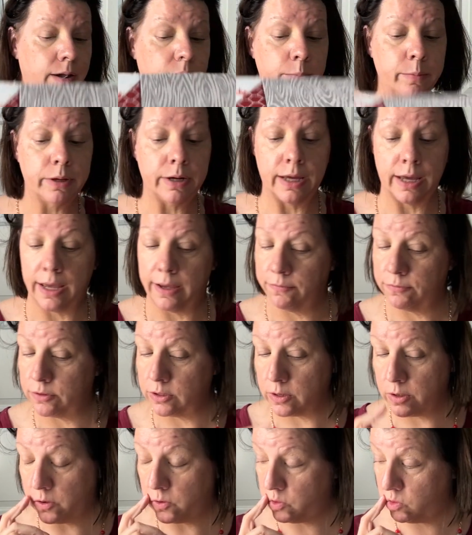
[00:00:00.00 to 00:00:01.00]
I'm gonna have to
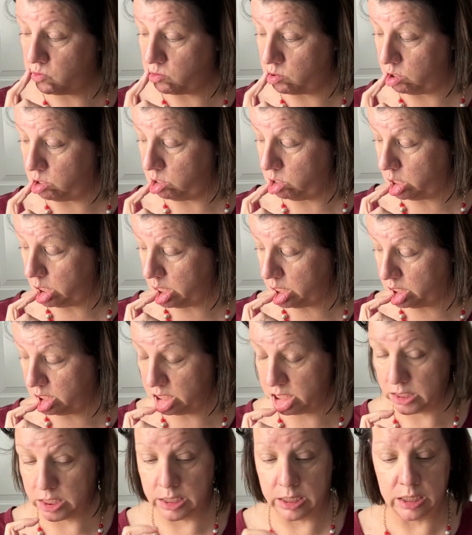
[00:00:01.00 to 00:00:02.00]
go through and
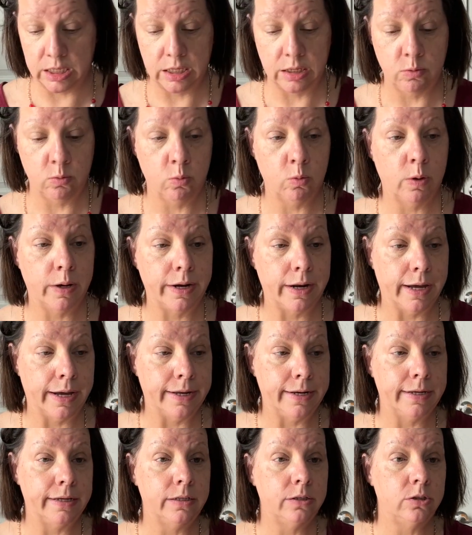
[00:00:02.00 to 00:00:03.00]
see what I
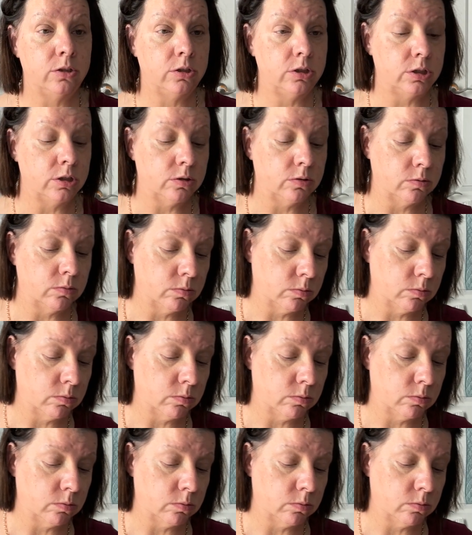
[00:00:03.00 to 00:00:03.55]
didn't do.